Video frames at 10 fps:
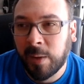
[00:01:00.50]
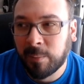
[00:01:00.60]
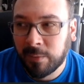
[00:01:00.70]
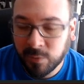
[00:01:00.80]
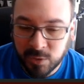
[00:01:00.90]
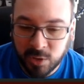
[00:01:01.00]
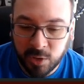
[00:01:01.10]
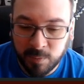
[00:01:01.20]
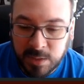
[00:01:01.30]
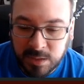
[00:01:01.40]
my first
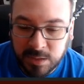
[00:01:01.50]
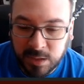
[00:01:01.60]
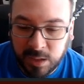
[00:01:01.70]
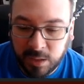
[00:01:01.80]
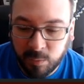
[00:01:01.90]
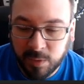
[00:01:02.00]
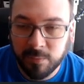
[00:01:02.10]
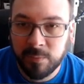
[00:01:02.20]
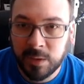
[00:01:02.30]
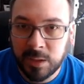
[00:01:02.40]
tournament with
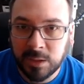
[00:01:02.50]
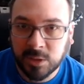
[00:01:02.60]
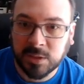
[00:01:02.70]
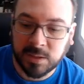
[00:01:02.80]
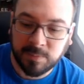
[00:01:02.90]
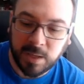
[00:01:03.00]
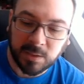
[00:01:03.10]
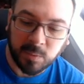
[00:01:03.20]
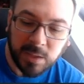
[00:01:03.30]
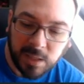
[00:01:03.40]
Infinity just this
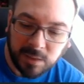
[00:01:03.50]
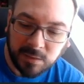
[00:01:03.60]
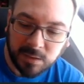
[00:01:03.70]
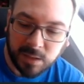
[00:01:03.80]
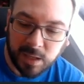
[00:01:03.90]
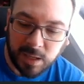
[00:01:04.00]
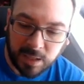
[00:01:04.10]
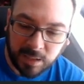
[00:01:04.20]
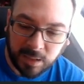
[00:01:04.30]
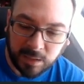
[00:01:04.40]
past weekend,
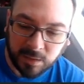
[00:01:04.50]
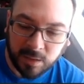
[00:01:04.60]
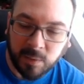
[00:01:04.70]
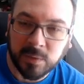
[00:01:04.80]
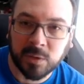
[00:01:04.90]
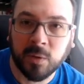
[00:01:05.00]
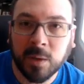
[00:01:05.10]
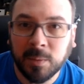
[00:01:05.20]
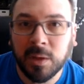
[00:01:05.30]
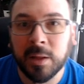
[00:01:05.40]
and that was
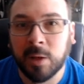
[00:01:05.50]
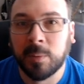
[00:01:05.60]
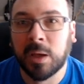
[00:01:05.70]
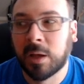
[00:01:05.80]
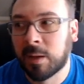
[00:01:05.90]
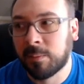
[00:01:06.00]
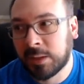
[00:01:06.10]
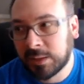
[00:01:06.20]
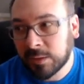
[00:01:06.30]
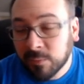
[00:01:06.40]
incredible, and that'll be a
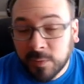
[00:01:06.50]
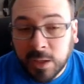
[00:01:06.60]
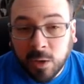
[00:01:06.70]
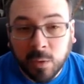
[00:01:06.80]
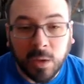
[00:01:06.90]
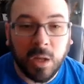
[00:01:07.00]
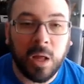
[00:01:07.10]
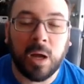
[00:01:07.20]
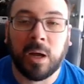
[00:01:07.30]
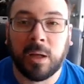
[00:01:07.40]
completely different video
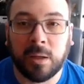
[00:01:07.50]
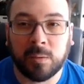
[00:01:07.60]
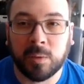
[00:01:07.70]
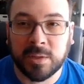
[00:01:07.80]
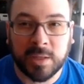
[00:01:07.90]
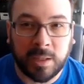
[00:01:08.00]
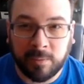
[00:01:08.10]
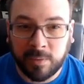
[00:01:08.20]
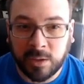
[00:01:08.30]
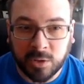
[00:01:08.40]
once I
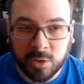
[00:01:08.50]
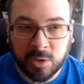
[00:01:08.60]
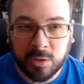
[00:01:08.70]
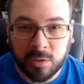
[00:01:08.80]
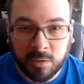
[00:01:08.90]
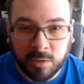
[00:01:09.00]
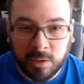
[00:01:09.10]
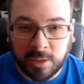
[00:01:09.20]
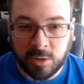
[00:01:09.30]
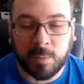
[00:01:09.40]
finish
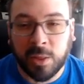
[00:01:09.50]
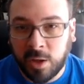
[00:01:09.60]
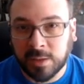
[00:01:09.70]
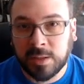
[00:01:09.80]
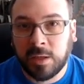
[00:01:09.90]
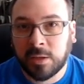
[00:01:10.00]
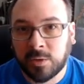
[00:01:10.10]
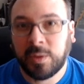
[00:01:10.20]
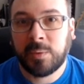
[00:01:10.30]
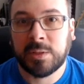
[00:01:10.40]
collecting all my thoughts. So
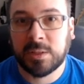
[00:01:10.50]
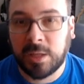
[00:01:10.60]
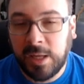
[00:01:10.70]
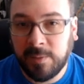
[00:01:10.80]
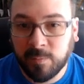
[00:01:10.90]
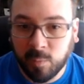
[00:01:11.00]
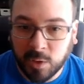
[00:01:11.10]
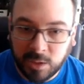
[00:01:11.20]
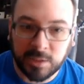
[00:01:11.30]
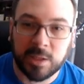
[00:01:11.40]
anyways, today we're
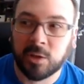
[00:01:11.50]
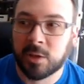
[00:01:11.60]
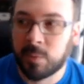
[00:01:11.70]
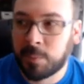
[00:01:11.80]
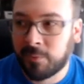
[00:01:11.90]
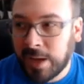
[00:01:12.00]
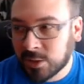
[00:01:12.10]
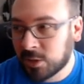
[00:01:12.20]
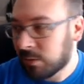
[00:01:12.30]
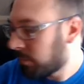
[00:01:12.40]
going to take a look at the Rebel
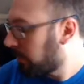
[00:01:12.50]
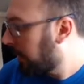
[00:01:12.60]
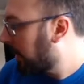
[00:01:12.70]
faction, but